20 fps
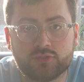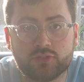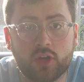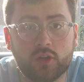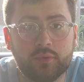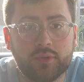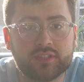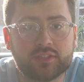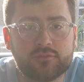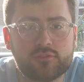
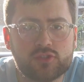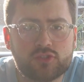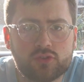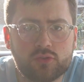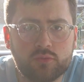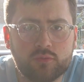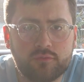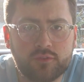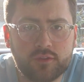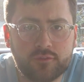So it's
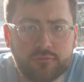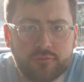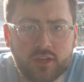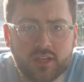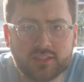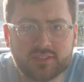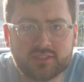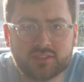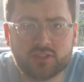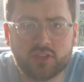official, for the
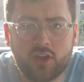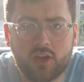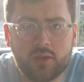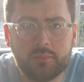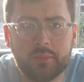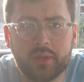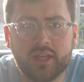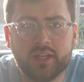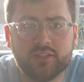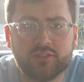first
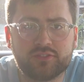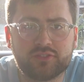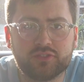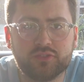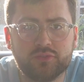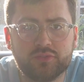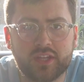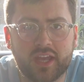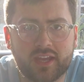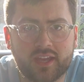time in
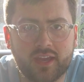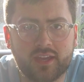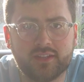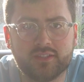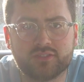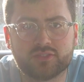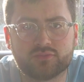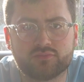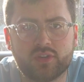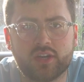2
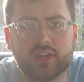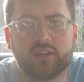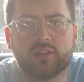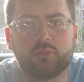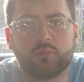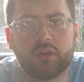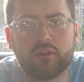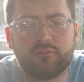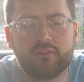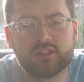decades,
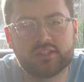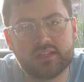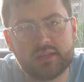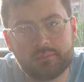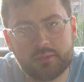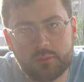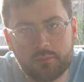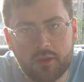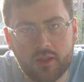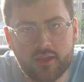Reading will officially
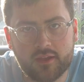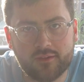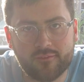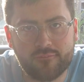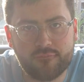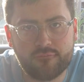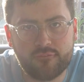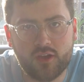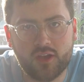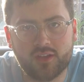be playing
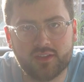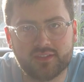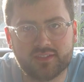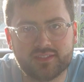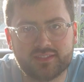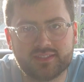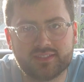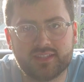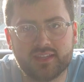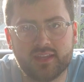
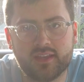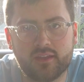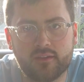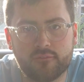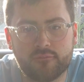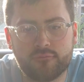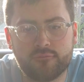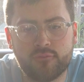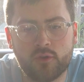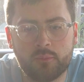third tier
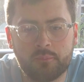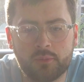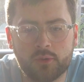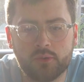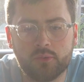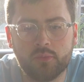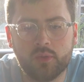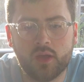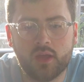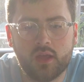
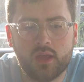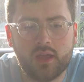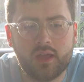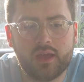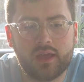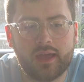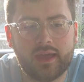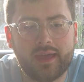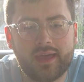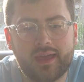football.
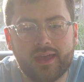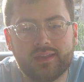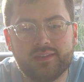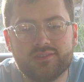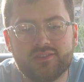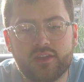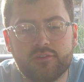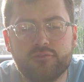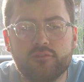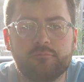
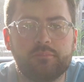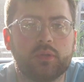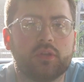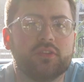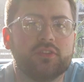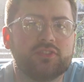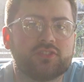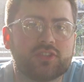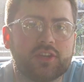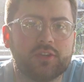And if you've been
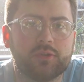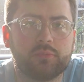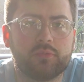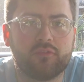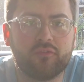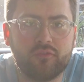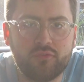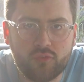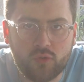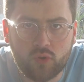on this channel
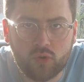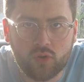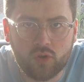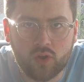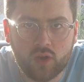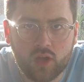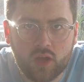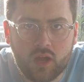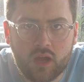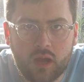
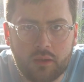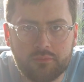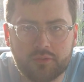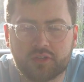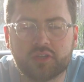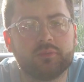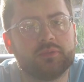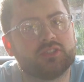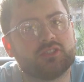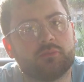before, I'm not
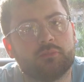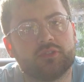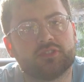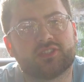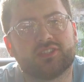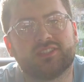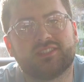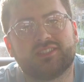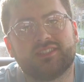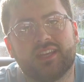going to be someone that's
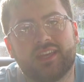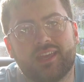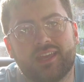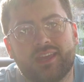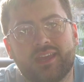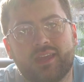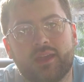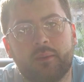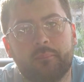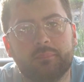going to sit
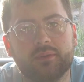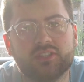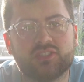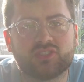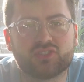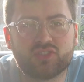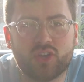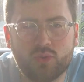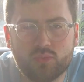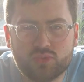here and be
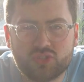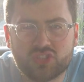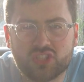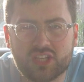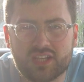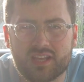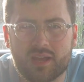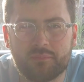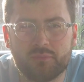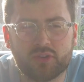
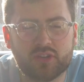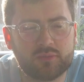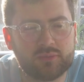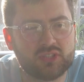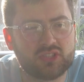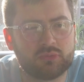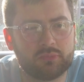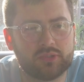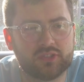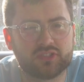salty. I'm not going to be
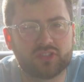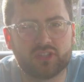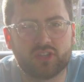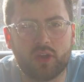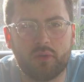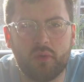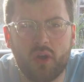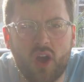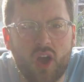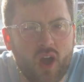someone that's going
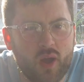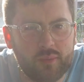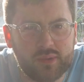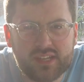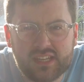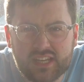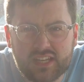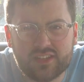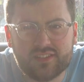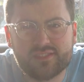to go,
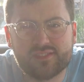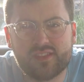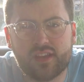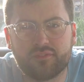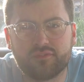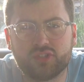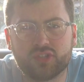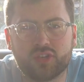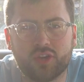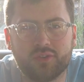we didn't
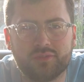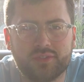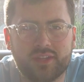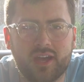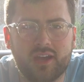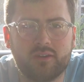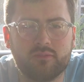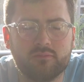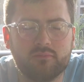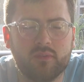deserve to go
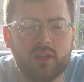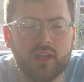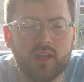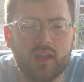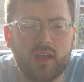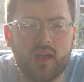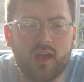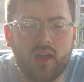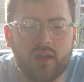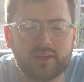down.
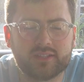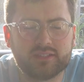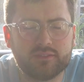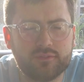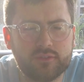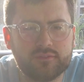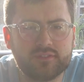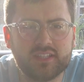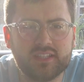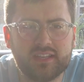Because
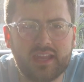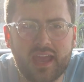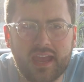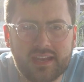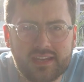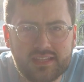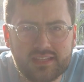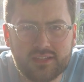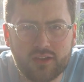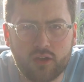if you've seen
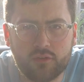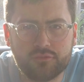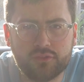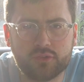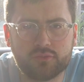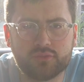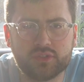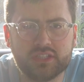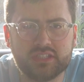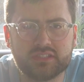any of
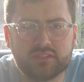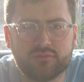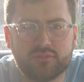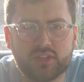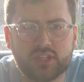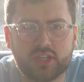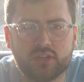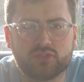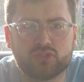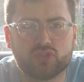the recent
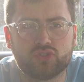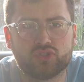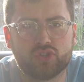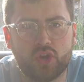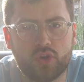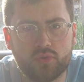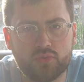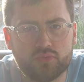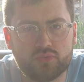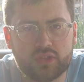videos, you'd
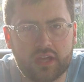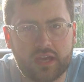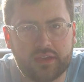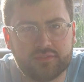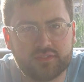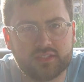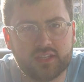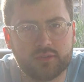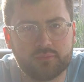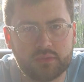know that
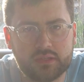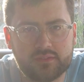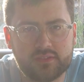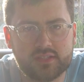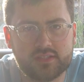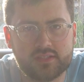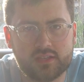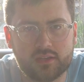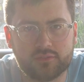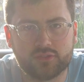I've said we
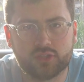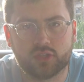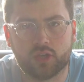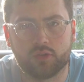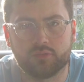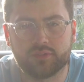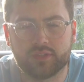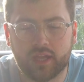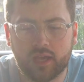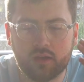deserve to
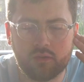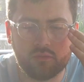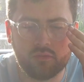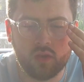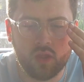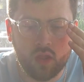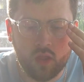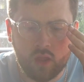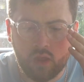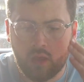go
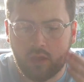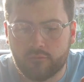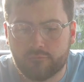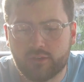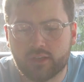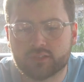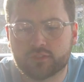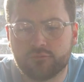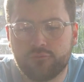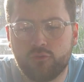down.
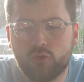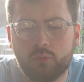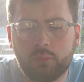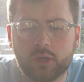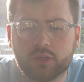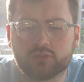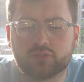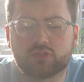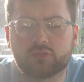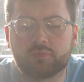First and
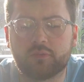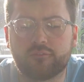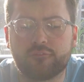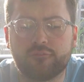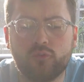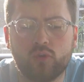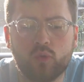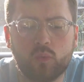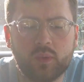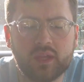foremost,
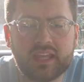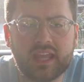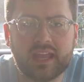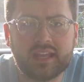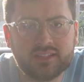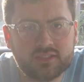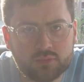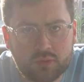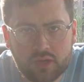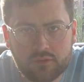before we get
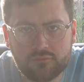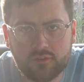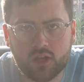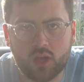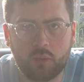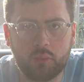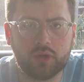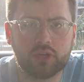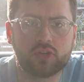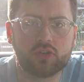into anything,
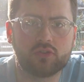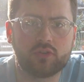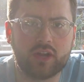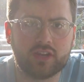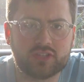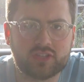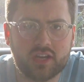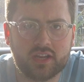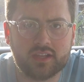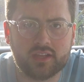I want to
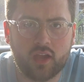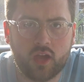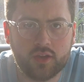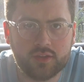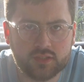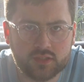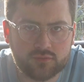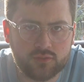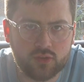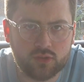congratulate
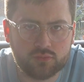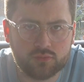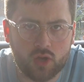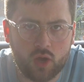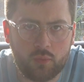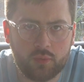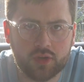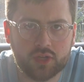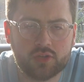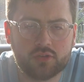Huddersfield,
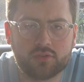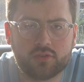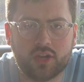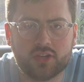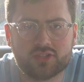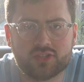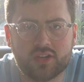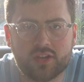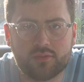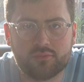I want to
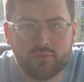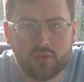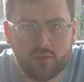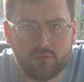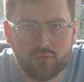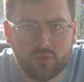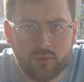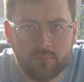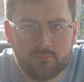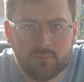congratulate
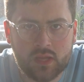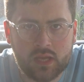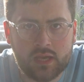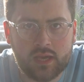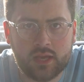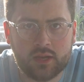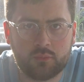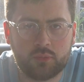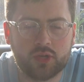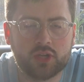Rotherham,
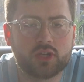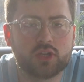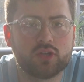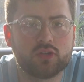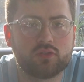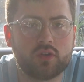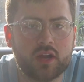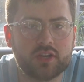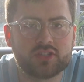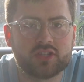and I want to
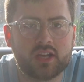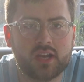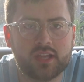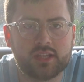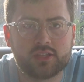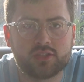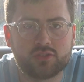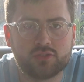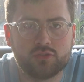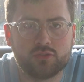
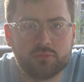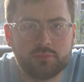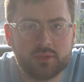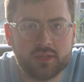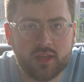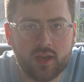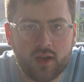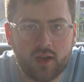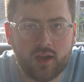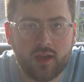congratulate
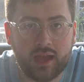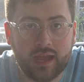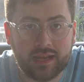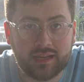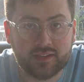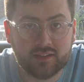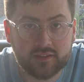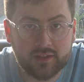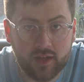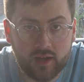QPR
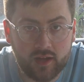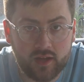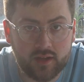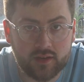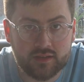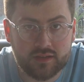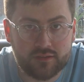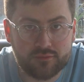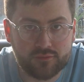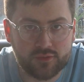and
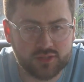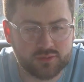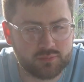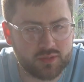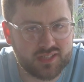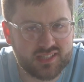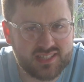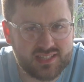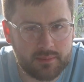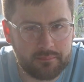Cardiff, as
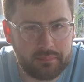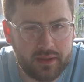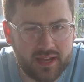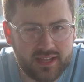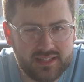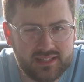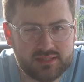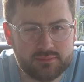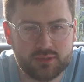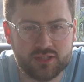much as it
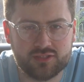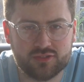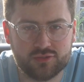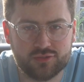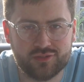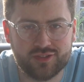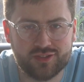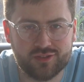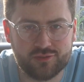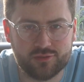pains me to
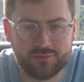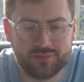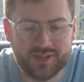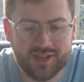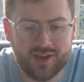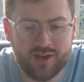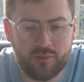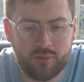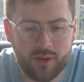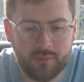do the
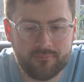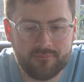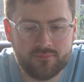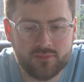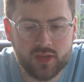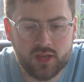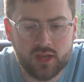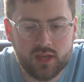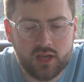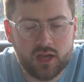QPR one.
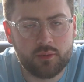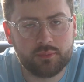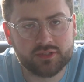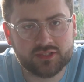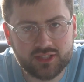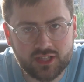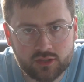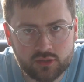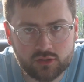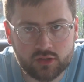I want
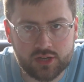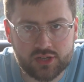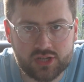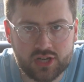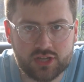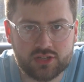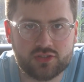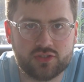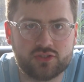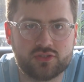to say
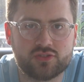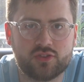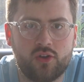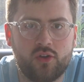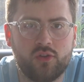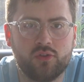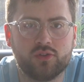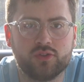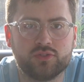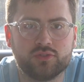congratulations
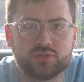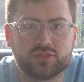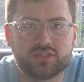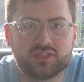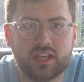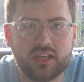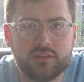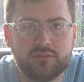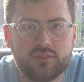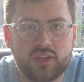on your
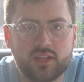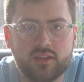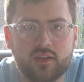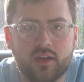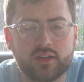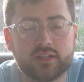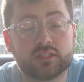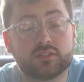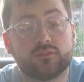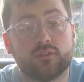safety,
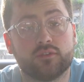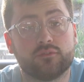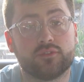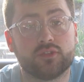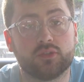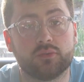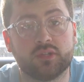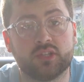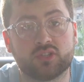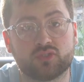Huddersfield for
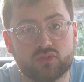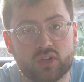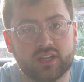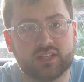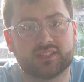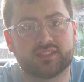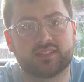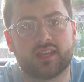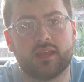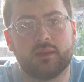doing the
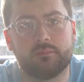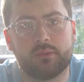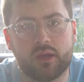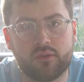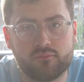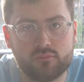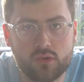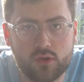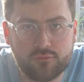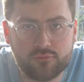great escape,
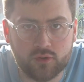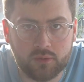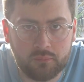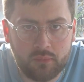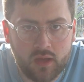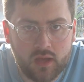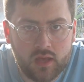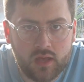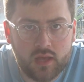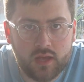and
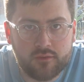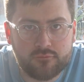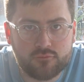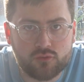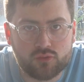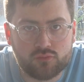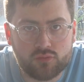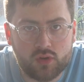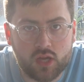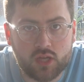Rotherham
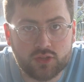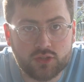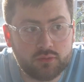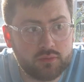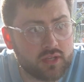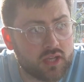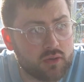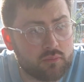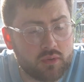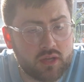for
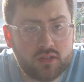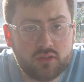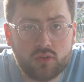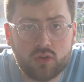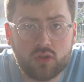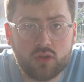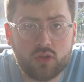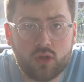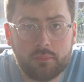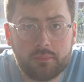doing it when
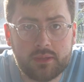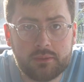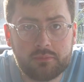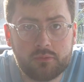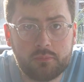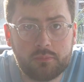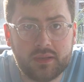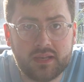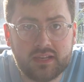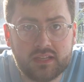not a lot of
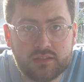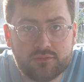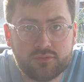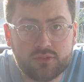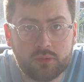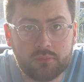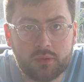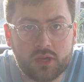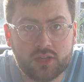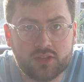people
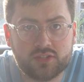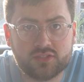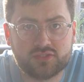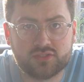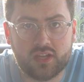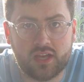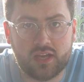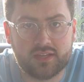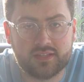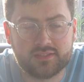believed them at the
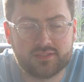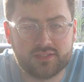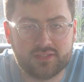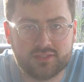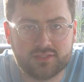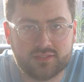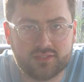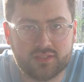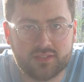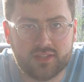start of the
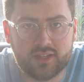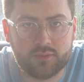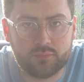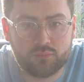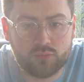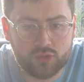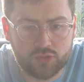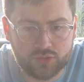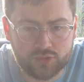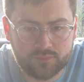season that they
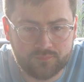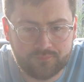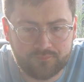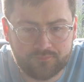would.